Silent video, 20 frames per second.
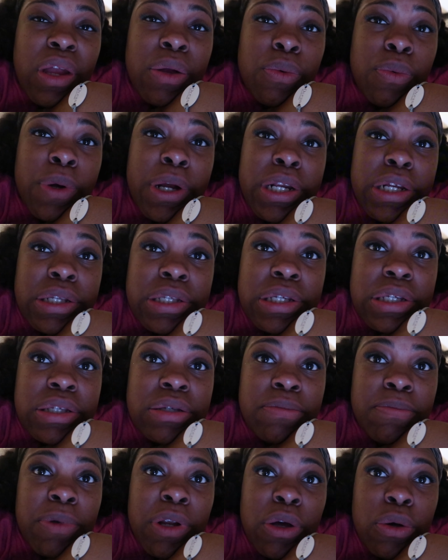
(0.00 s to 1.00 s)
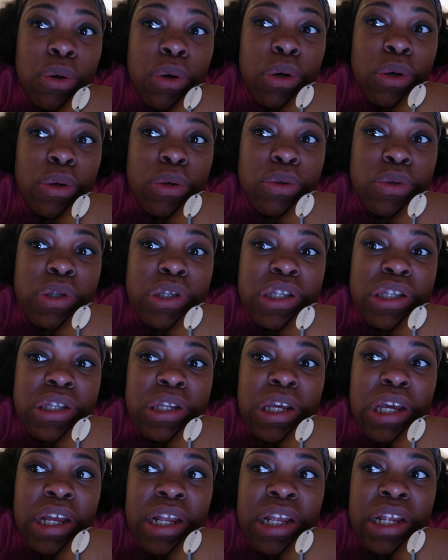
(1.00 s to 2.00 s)
ran into some locals,
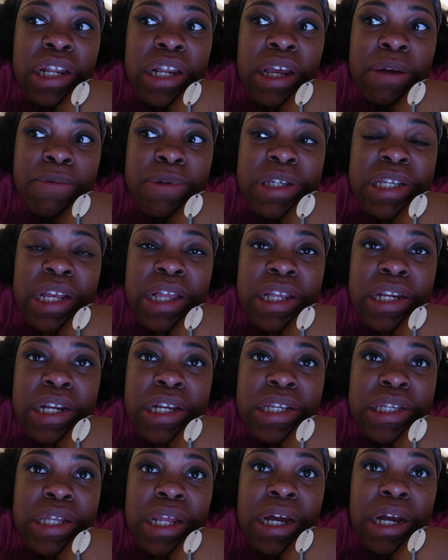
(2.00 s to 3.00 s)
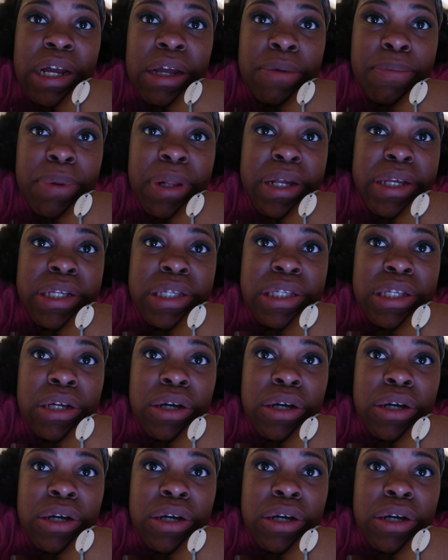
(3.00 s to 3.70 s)
and they was telling us like a place